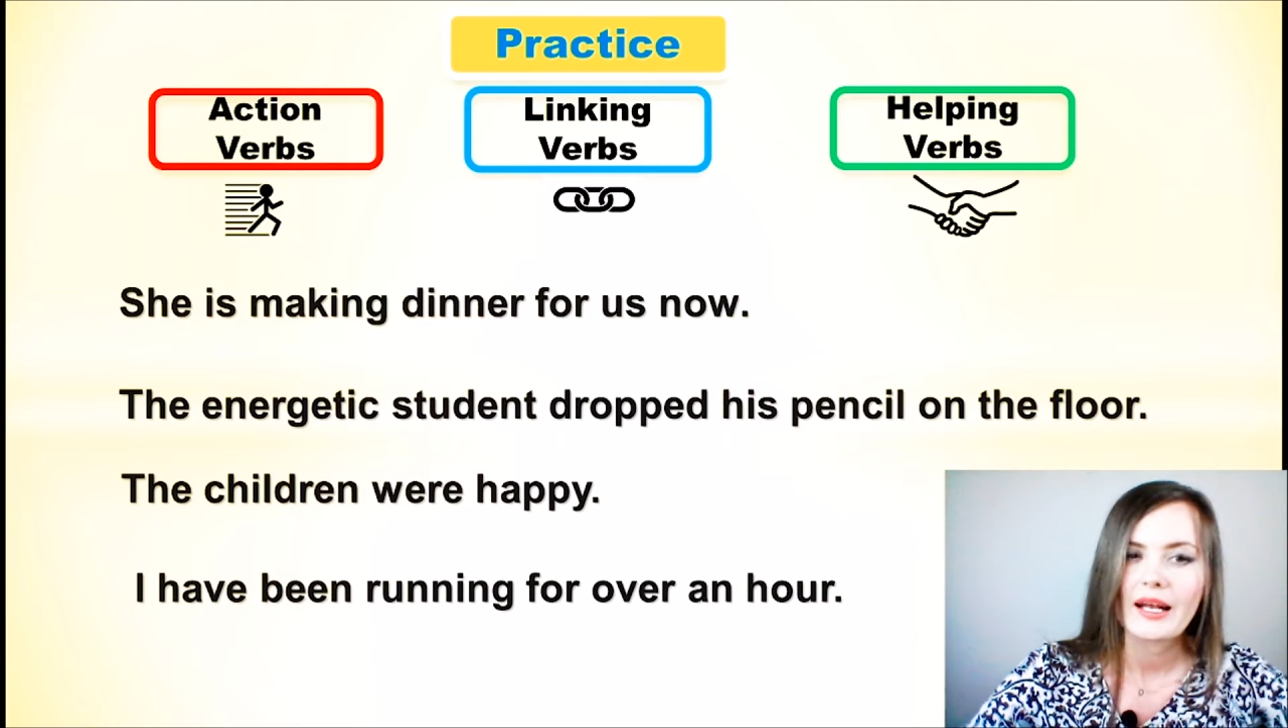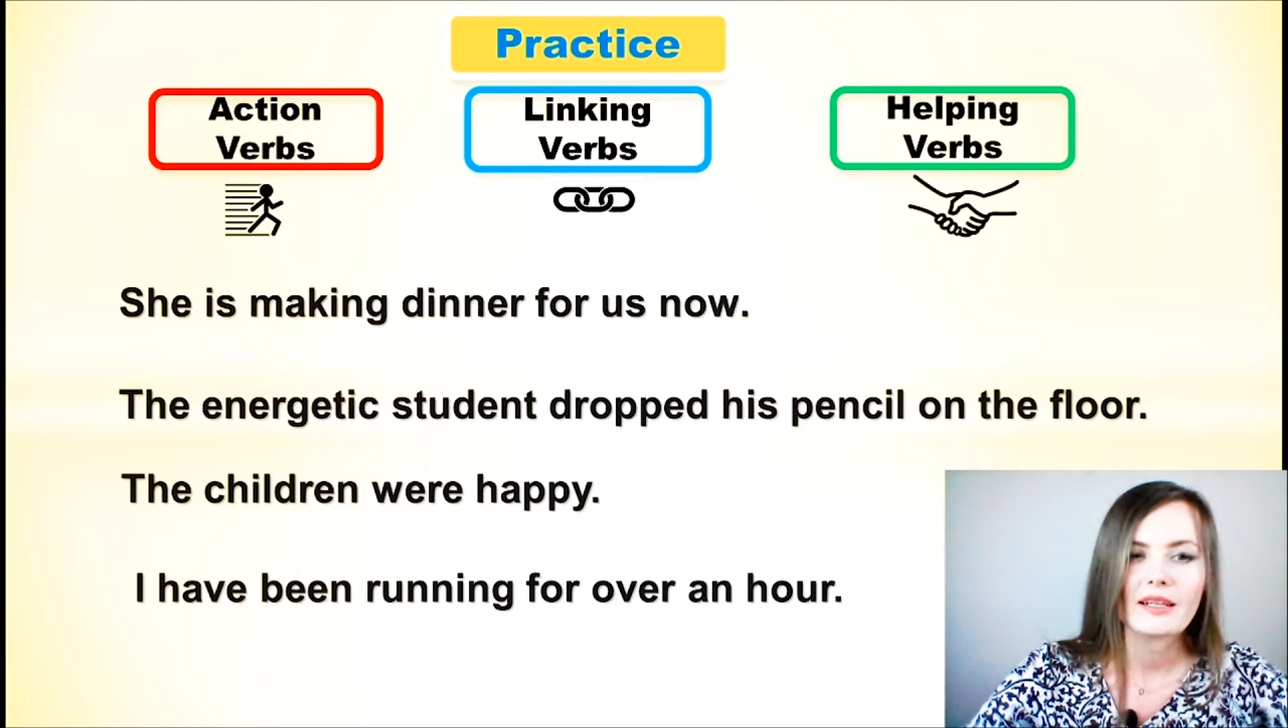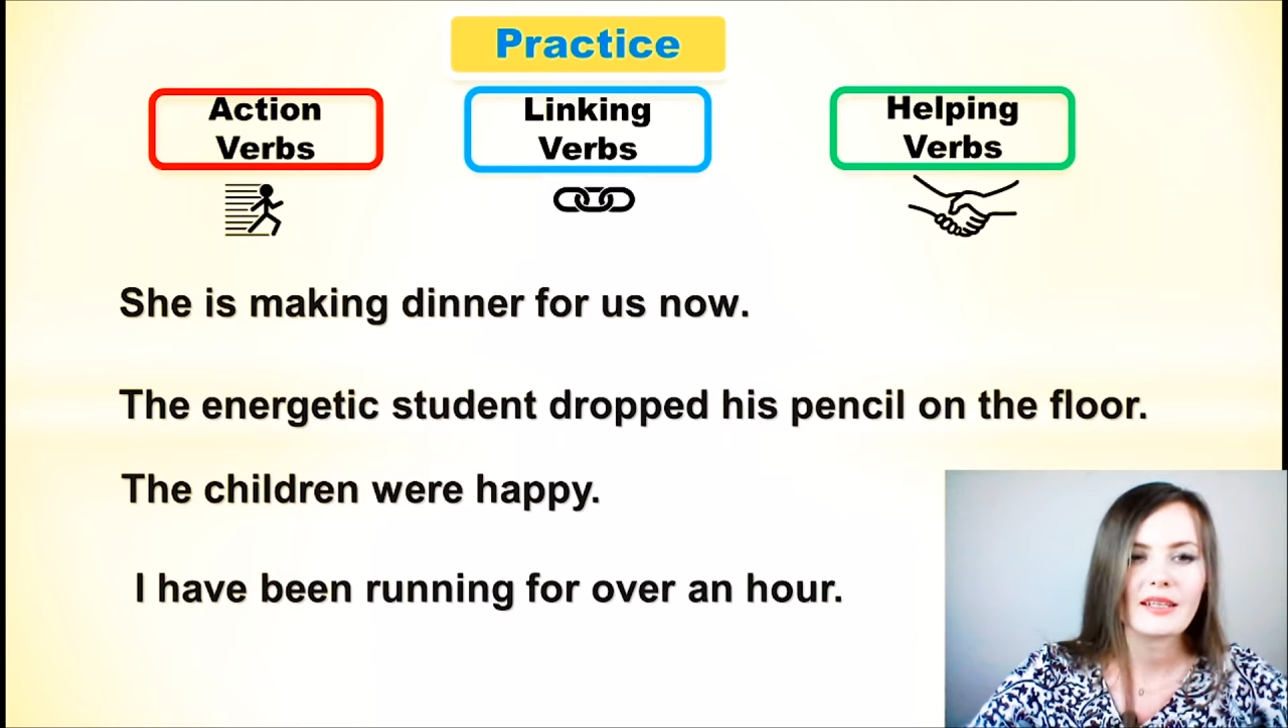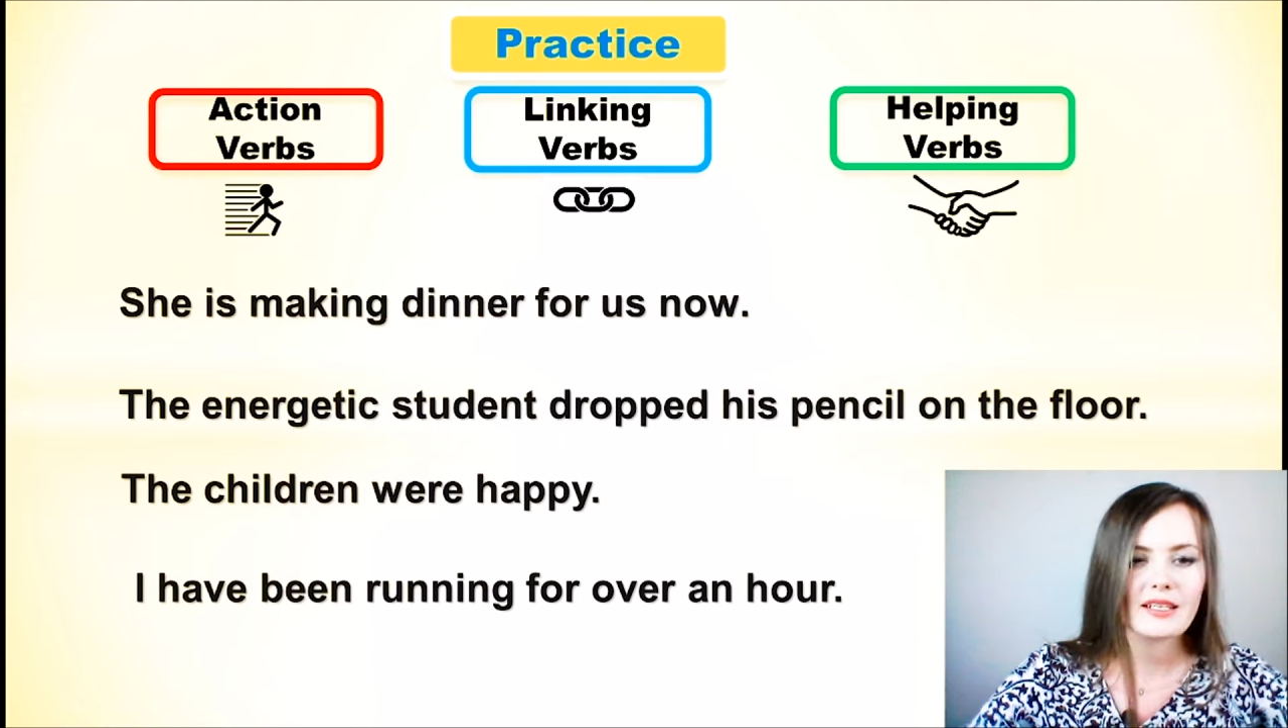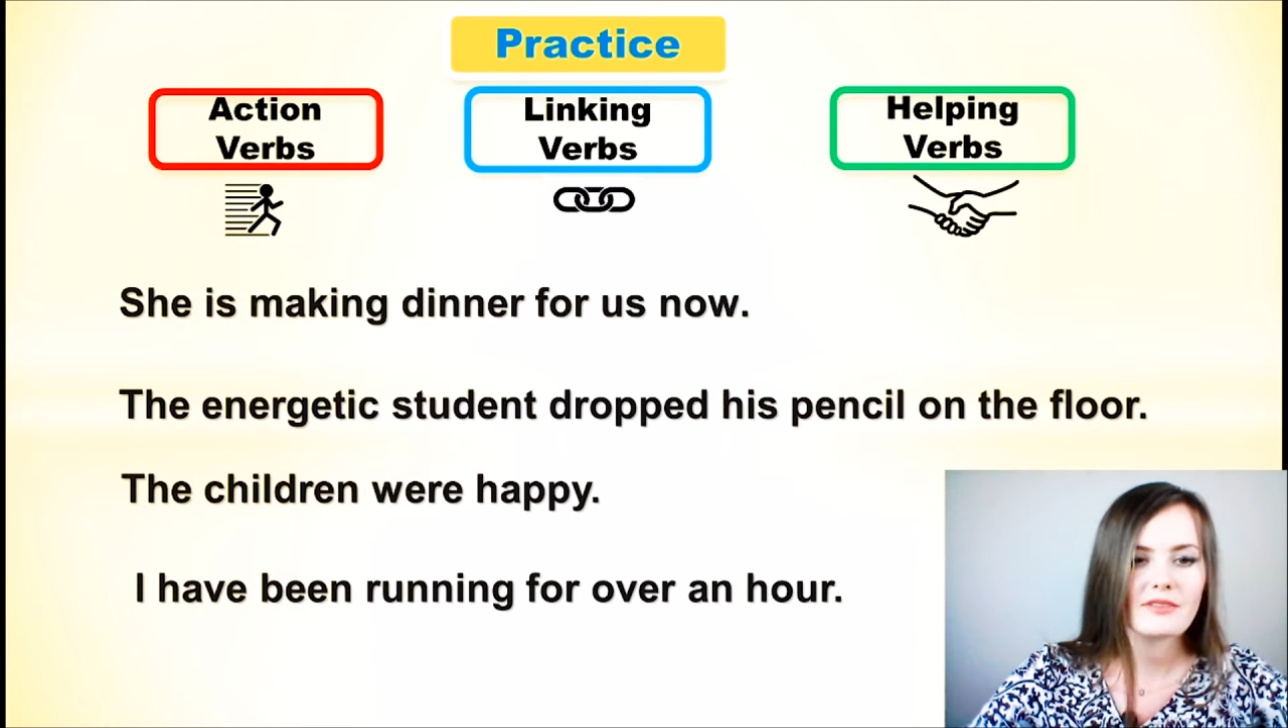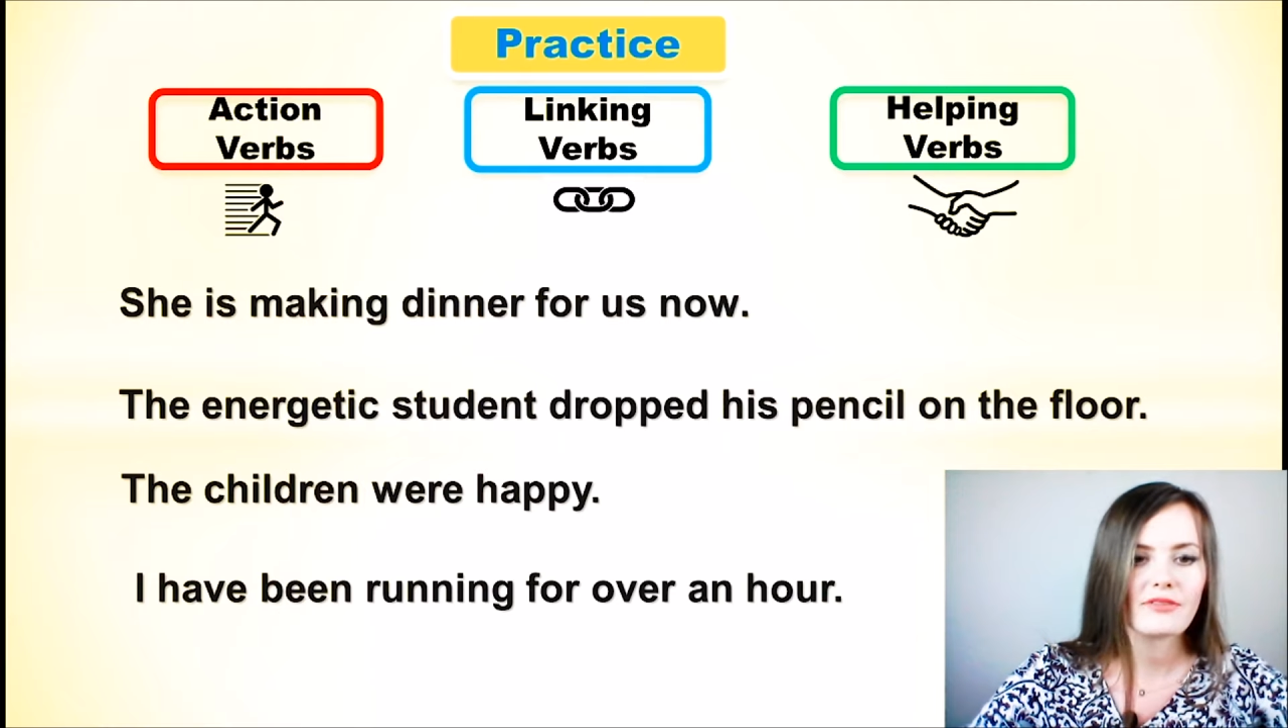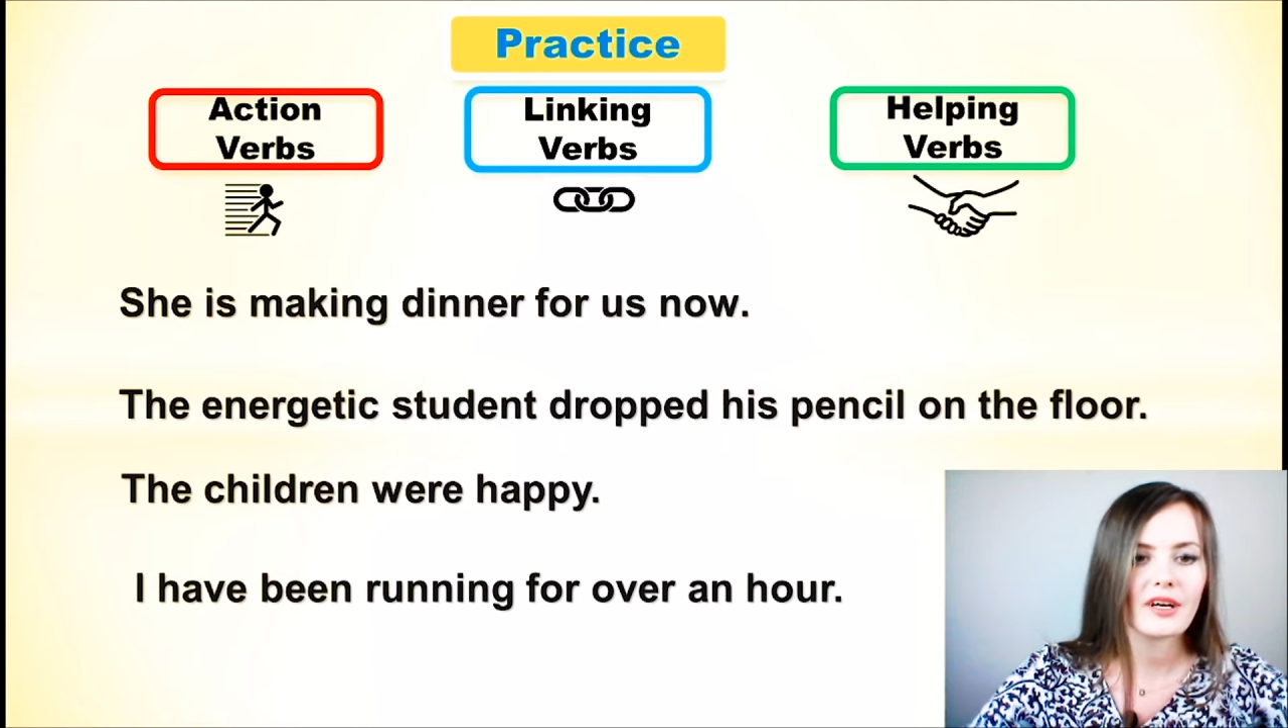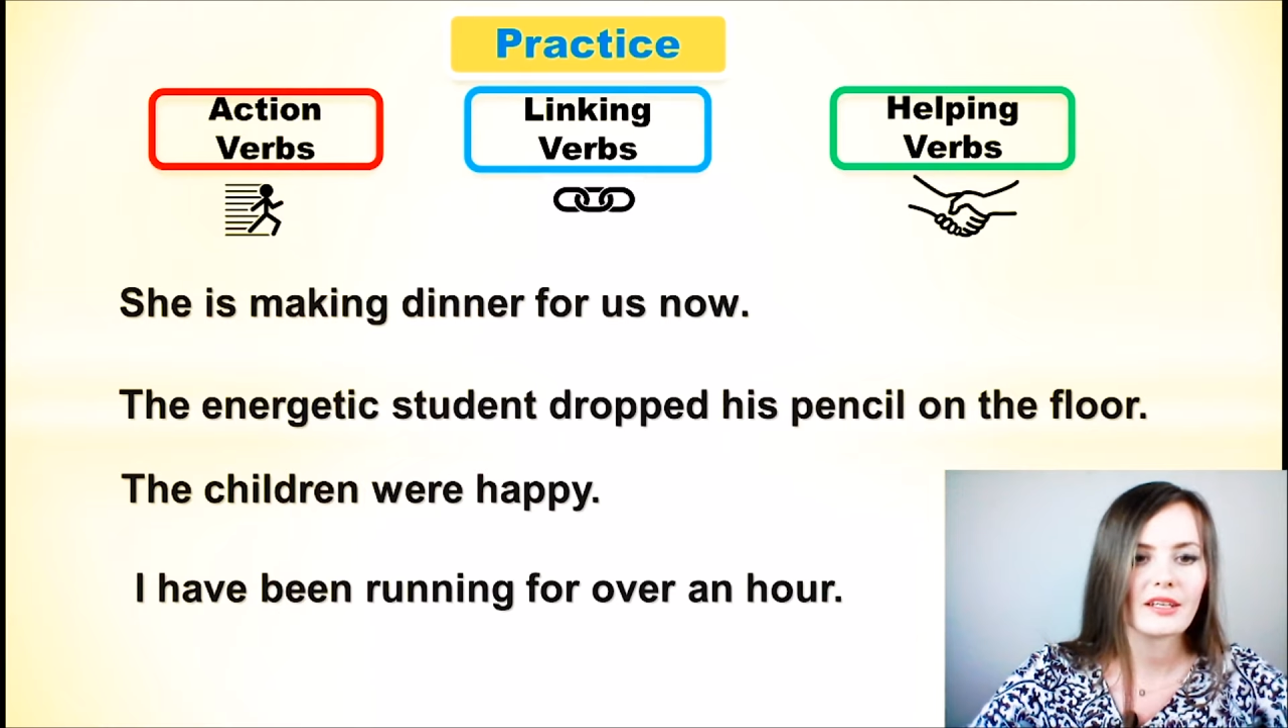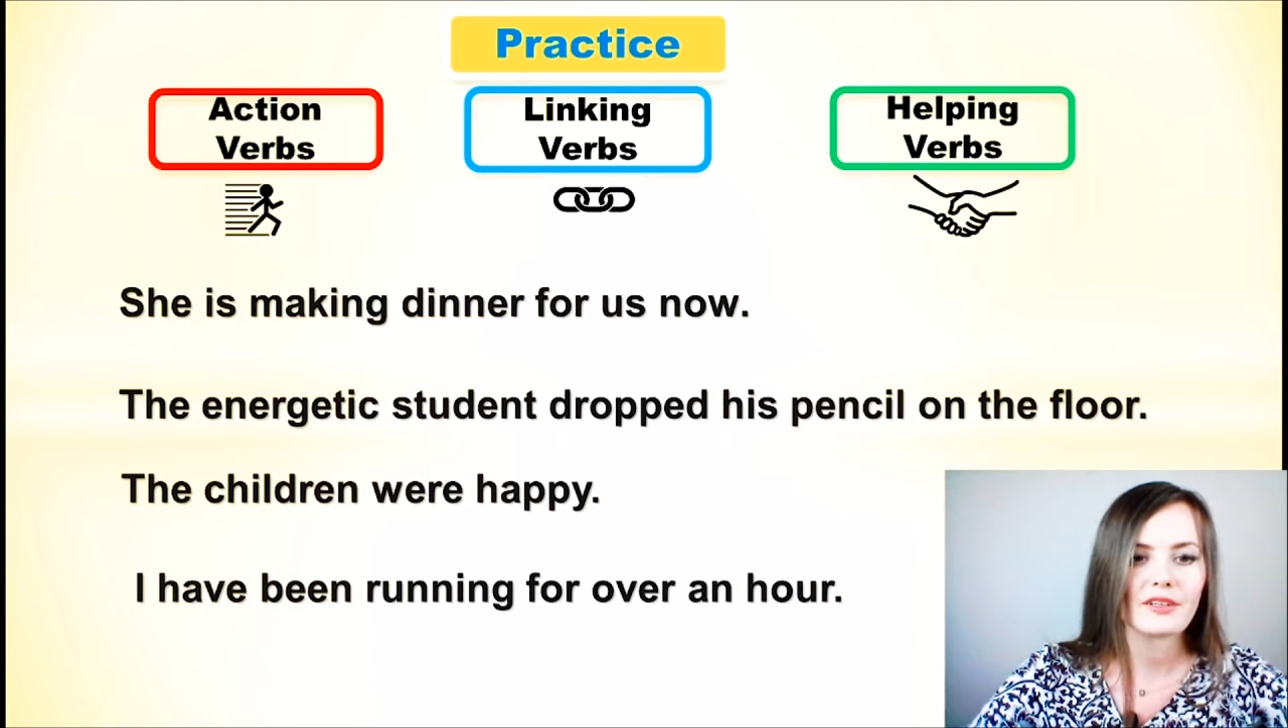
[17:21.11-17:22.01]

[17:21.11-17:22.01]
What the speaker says: Let's find